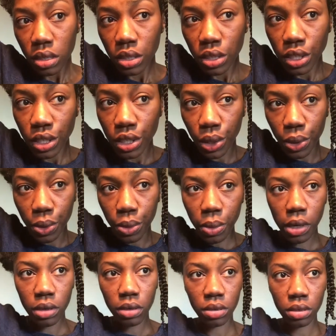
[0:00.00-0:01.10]
So
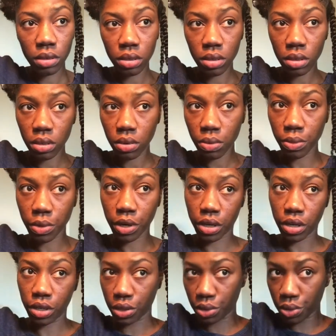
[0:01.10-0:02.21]
I'm
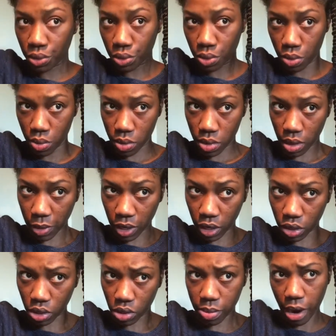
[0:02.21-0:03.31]
gonna do
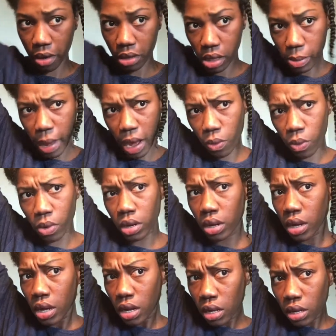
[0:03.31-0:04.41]
probably about one
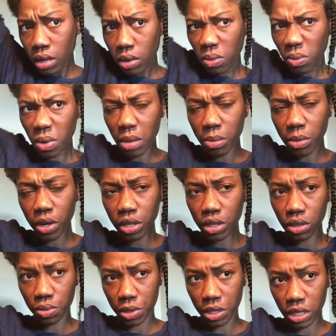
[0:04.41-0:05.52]
more
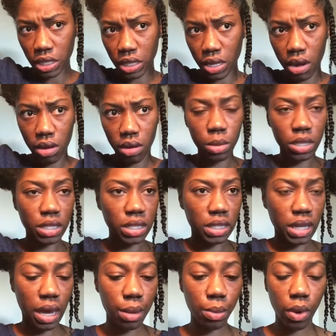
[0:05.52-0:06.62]
twist. It's the
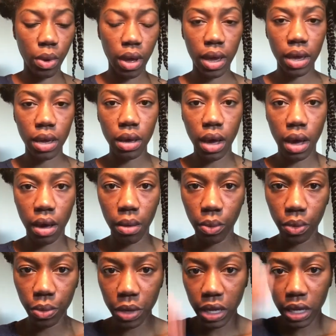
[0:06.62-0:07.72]
same way.
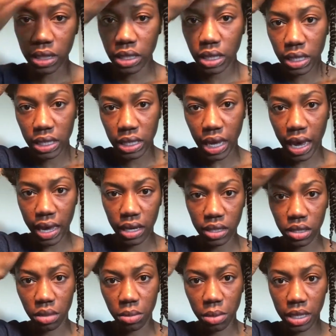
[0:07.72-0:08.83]
When we get to this side,
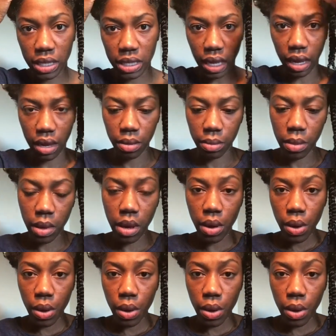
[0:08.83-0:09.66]
it's gonna be the same